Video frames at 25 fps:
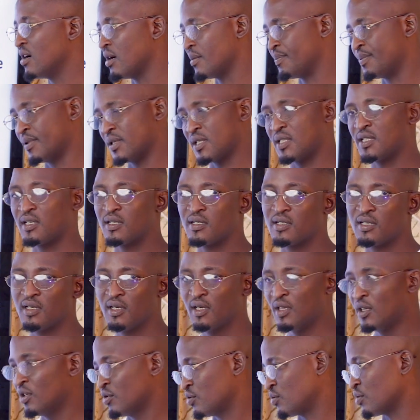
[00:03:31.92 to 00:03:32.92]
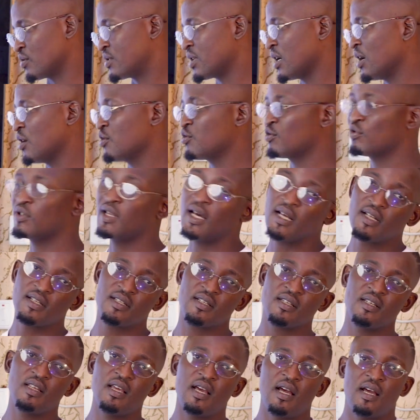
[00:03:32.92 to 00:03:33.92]
opposite to tell you that
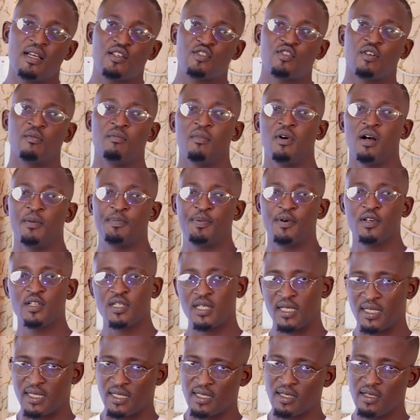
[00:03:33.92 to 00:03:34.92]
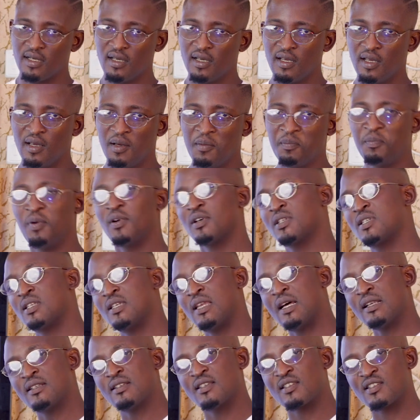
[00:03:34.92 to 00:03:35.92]
there are some opposites, but
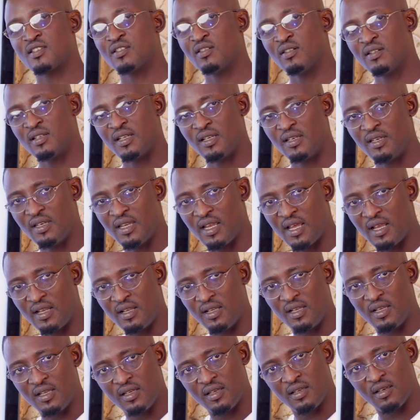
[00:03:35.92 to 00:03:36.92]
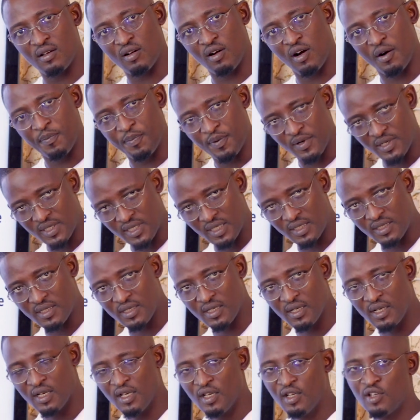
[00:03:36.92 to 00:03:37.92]
that is not a nearly opposite.
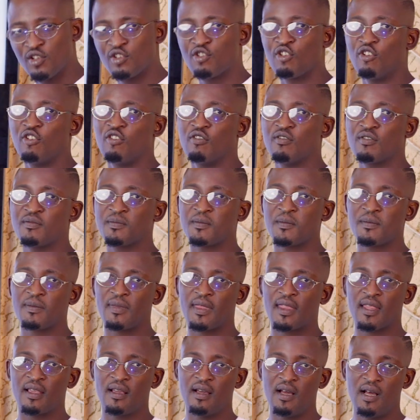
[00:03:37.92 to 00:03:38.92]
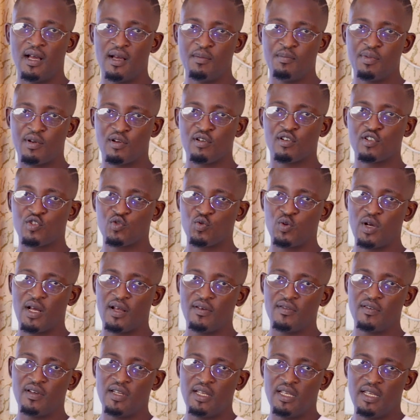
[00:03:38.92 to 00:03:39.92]
So because we
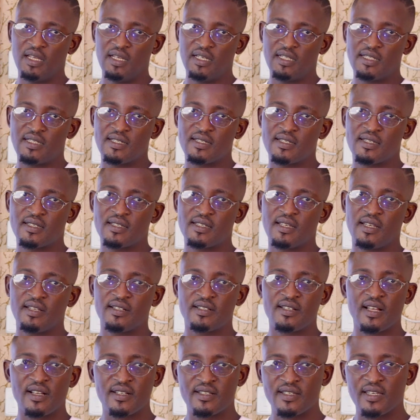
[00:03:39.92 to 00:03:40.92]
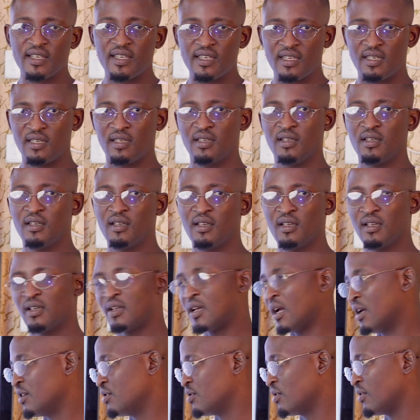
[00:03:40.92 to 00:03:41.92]
have the syntactic
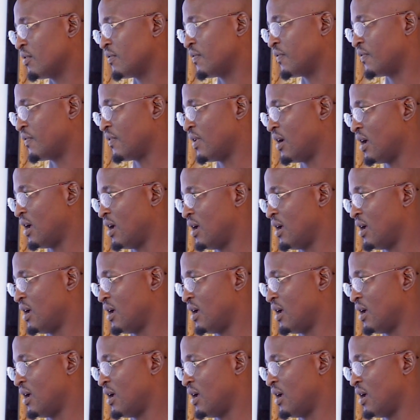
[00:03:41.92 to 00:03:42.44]
kind of